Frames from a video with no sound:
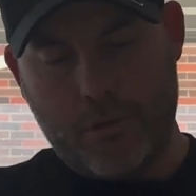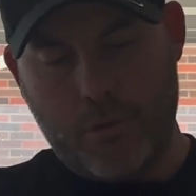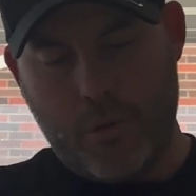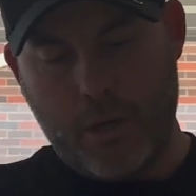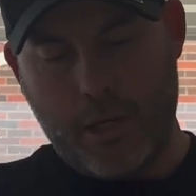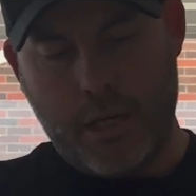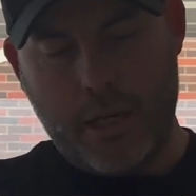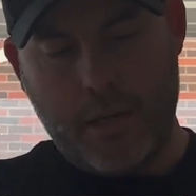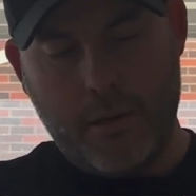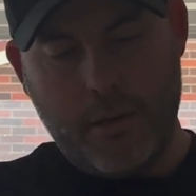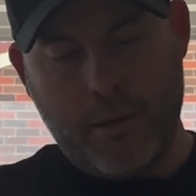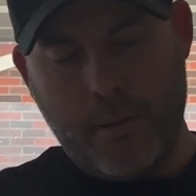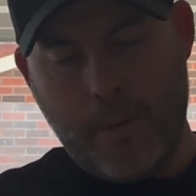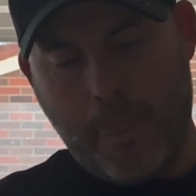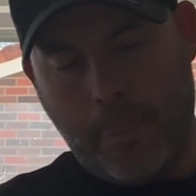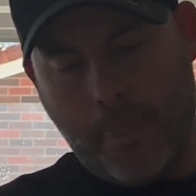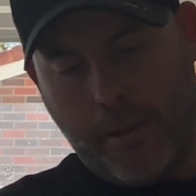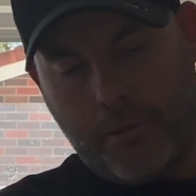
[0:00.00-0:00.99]
quite a
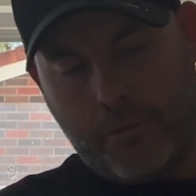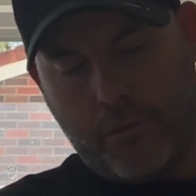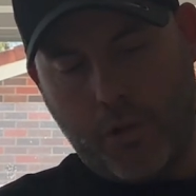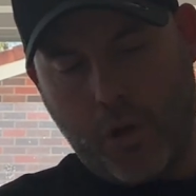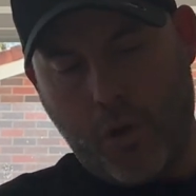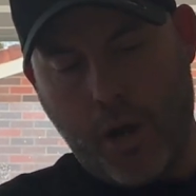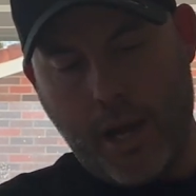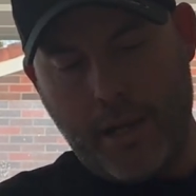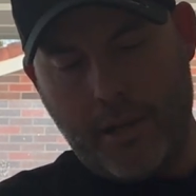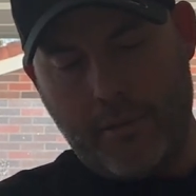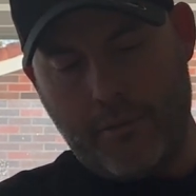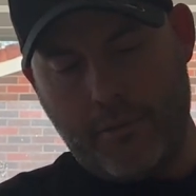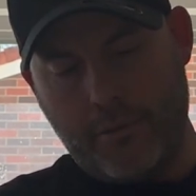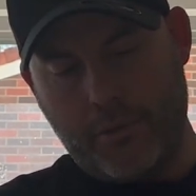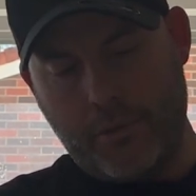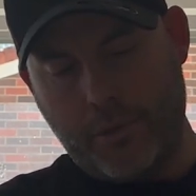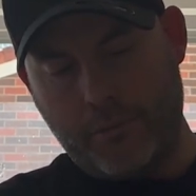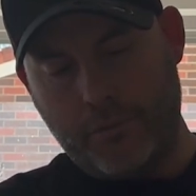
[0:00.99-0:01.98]
tight
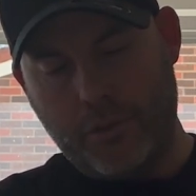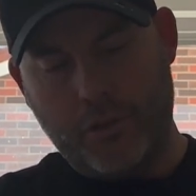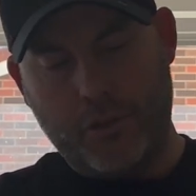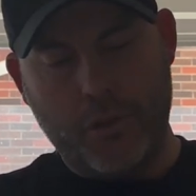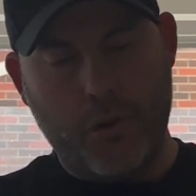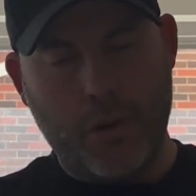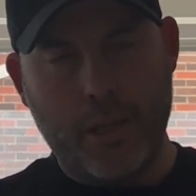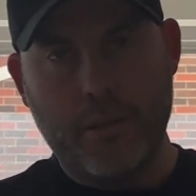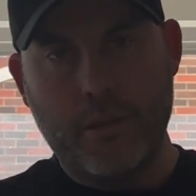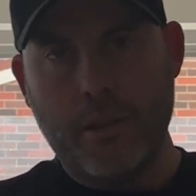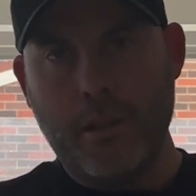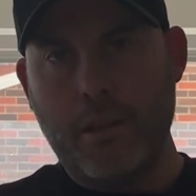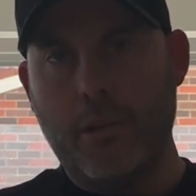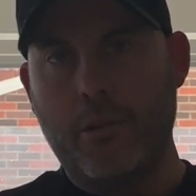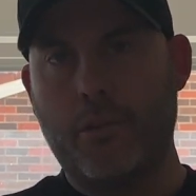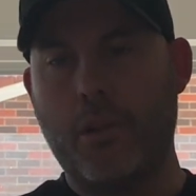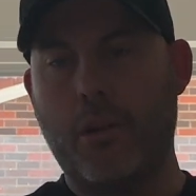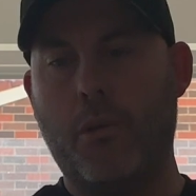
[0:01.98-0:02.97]
sort of design.
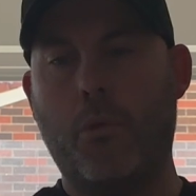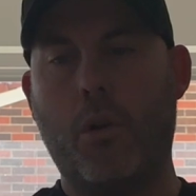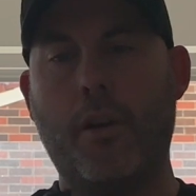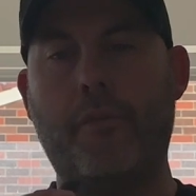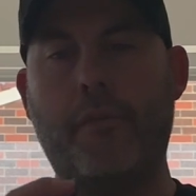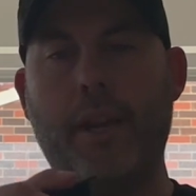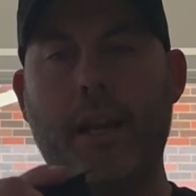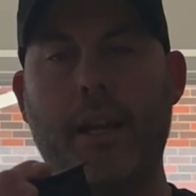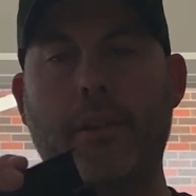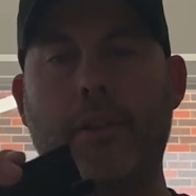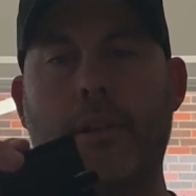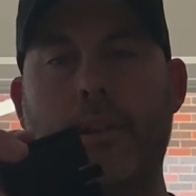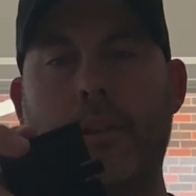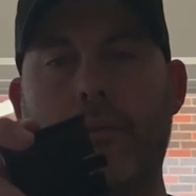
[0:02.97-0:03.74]
So I found